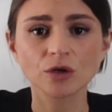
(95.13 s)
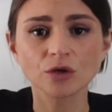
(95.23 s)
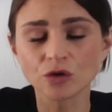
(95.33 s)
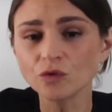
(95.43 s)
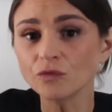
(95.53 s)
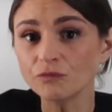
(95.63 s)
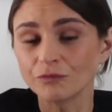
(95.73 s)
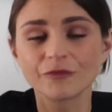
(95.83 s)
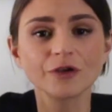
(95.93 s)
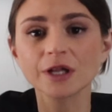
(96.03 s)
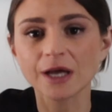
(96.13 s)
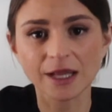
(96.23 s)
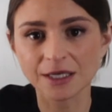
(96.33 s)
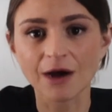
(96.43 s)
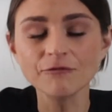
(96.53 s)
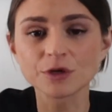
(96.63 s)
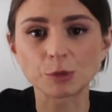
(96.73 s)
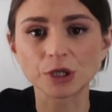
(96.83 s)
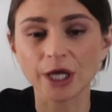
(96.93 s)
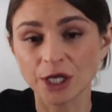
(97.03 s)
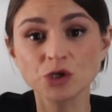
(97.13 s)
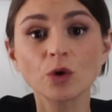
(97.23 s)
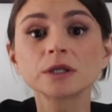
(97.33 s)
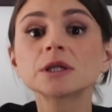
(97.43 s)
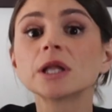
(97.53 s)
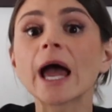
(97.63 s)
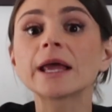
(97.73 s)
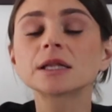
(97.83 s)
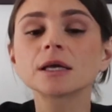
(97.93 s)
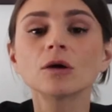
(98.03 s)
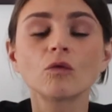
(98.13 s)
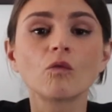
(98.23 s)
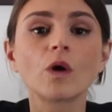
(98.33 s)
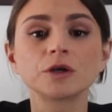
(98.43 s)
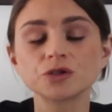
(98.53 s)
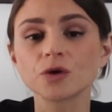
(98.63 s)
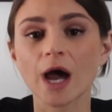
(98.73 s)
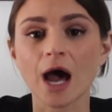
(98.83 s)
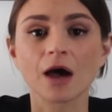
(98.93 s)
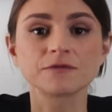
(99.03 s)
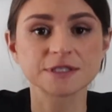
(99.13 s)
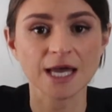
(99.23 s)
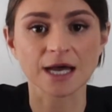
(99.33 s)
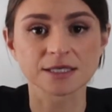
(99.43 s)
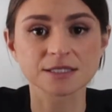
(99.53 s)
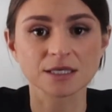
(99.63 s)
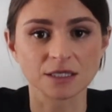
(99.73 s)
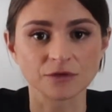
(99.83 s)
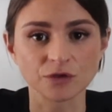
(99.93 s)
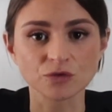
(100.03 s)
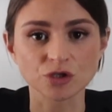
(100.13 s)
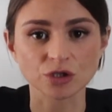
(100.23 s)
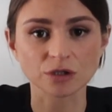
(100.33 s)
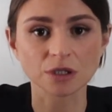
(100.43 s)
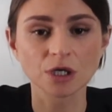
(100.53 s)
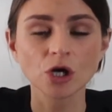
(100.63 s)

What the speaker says: you feel uncomfortable and you unlikely want to have sex in the future.